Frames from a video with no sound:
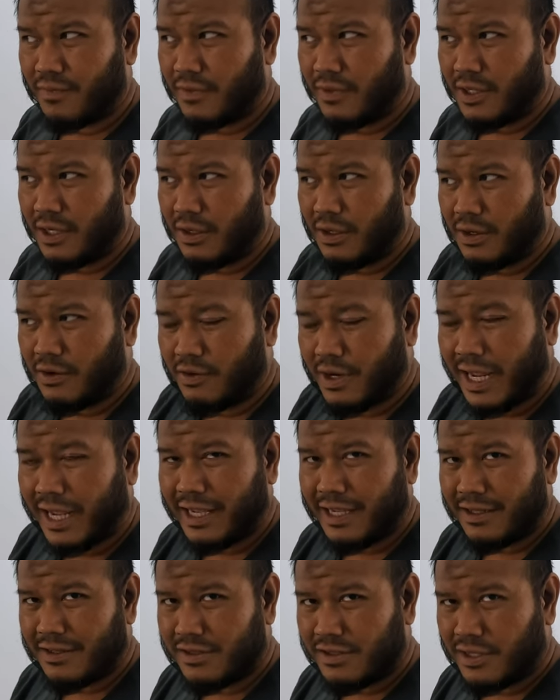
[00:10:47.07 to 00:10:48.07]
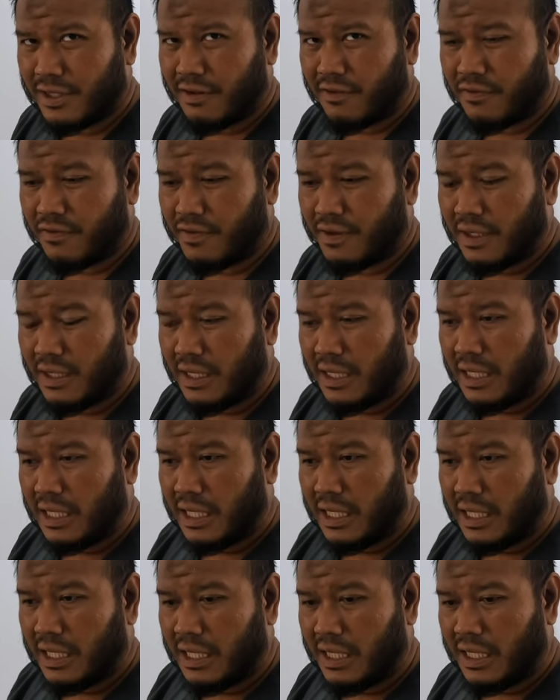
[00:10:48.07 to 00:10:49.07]
the rack itself
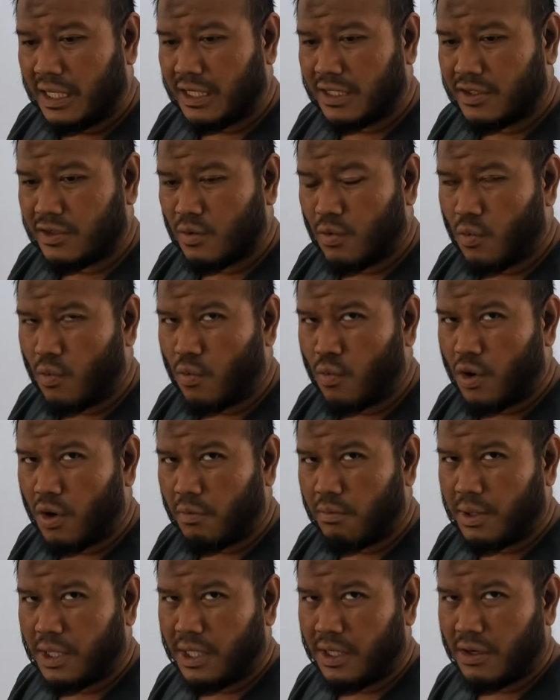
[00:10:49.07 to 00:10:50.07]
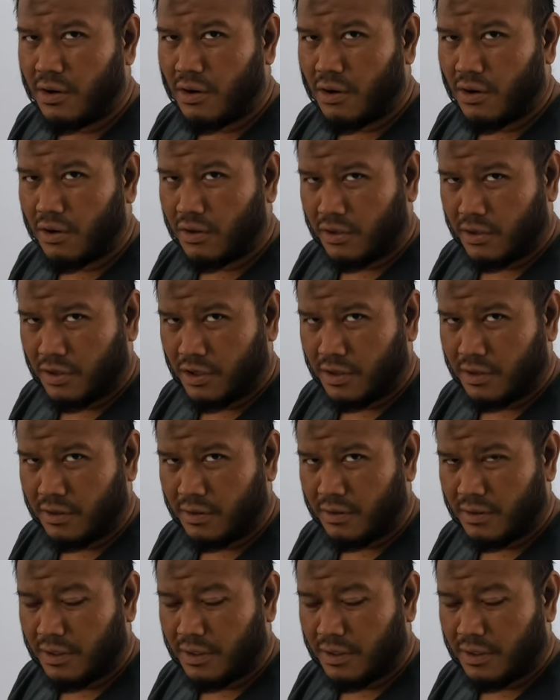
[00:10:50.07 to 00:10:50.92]
is wobbly or not.